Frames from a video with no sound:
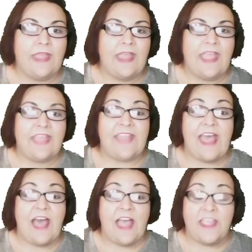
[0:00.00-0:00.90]
And
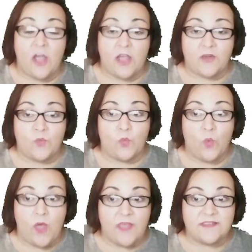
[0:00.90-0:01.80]
that icon
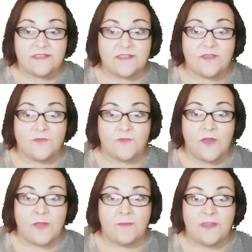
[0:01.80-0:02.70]
was
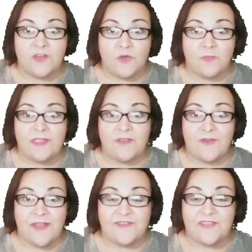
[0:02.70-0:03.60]
from Adobe
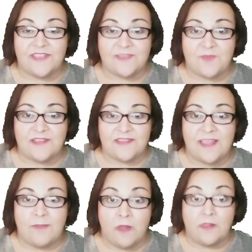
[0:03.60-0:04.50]
Creative Express,
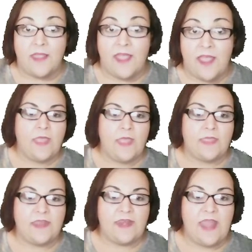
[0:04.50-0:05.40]
that mullet icon.
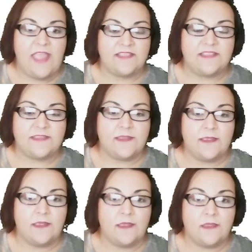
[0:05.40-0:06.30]
The next
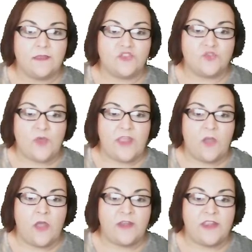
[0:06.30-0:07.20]
trend
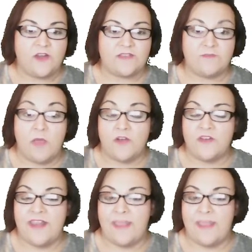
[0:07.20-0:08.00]
on here is modern day